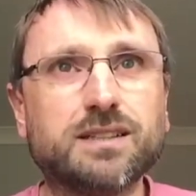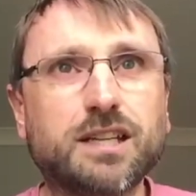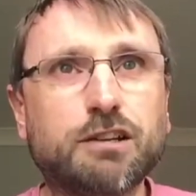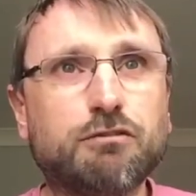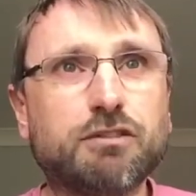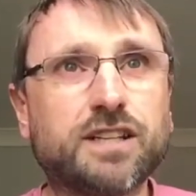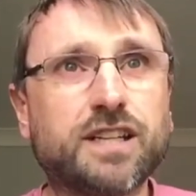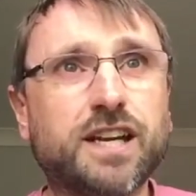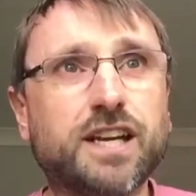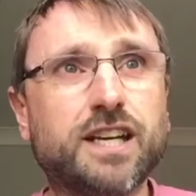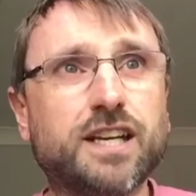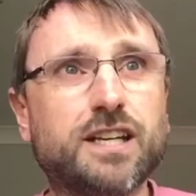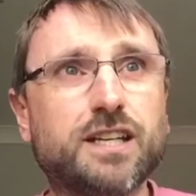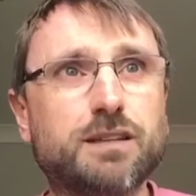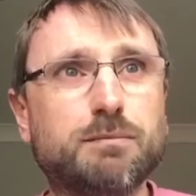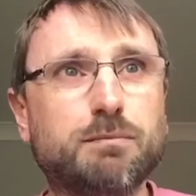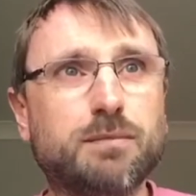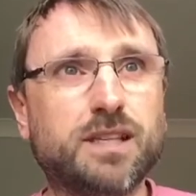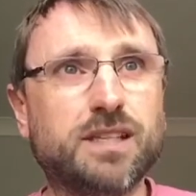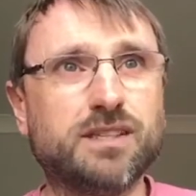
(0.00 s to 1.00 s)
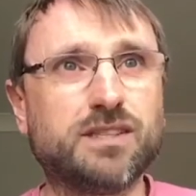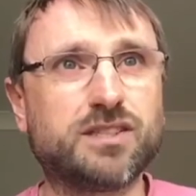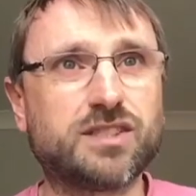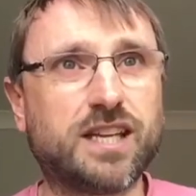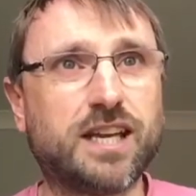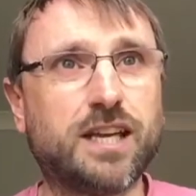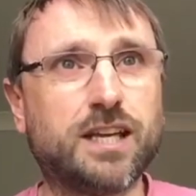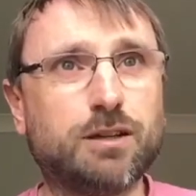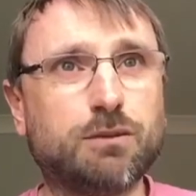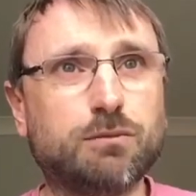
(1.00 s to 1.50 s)
Tarakea means
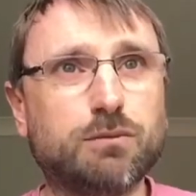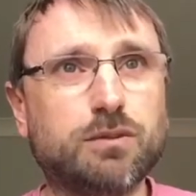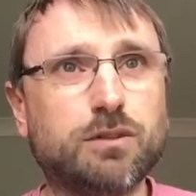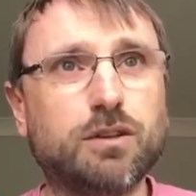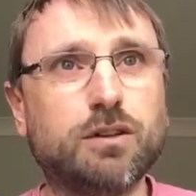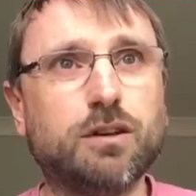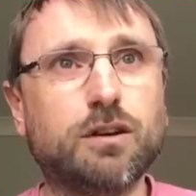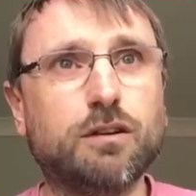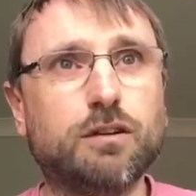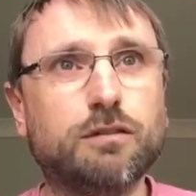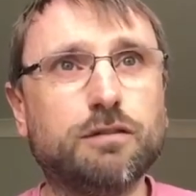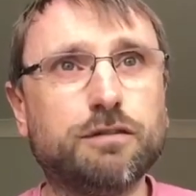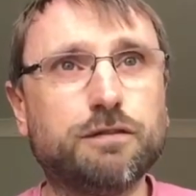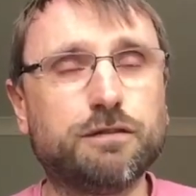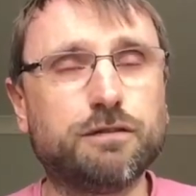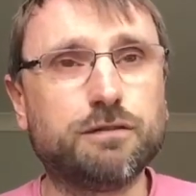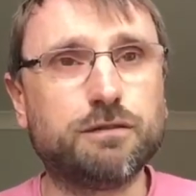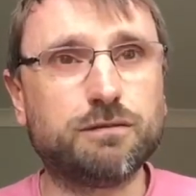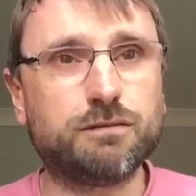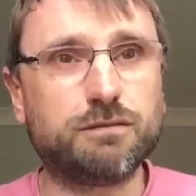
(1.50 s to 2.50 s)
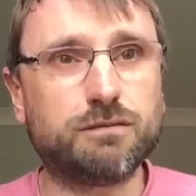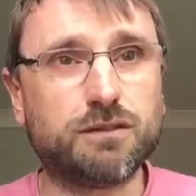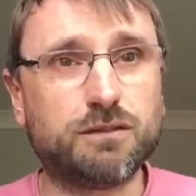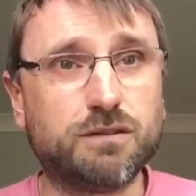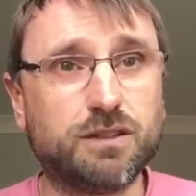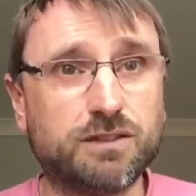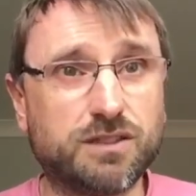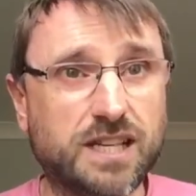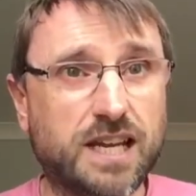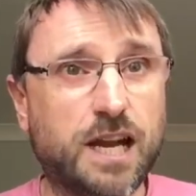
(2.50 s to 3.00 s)
town of
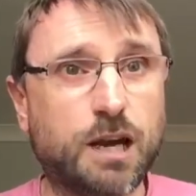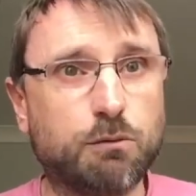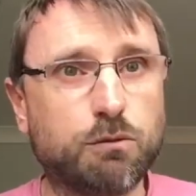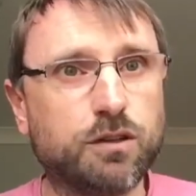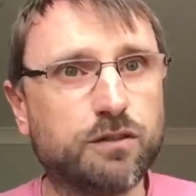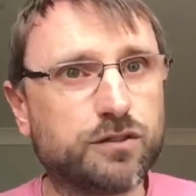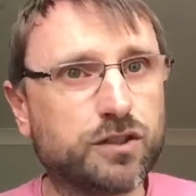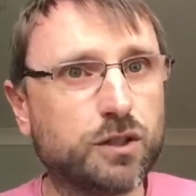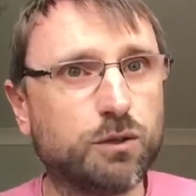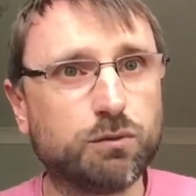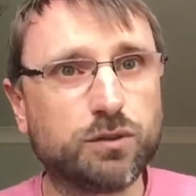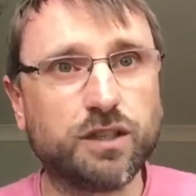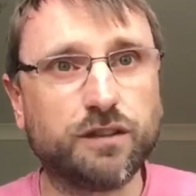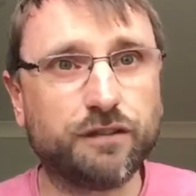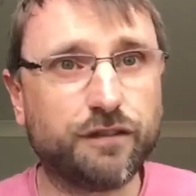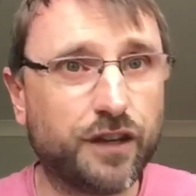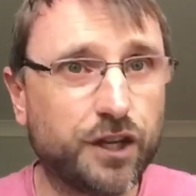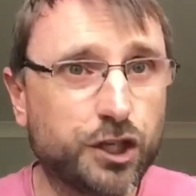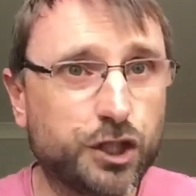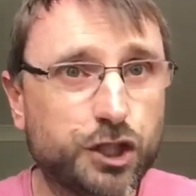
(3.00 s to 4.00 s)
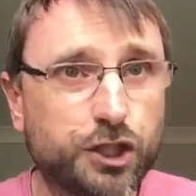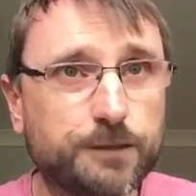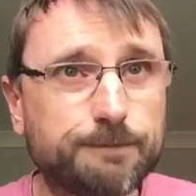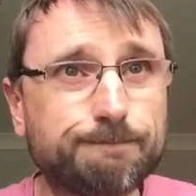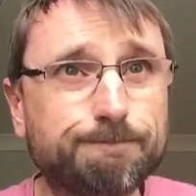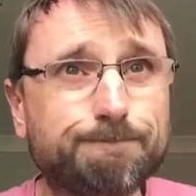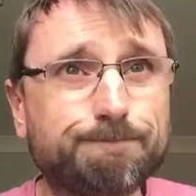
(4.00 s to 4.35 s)
the Tower of Salted Fish.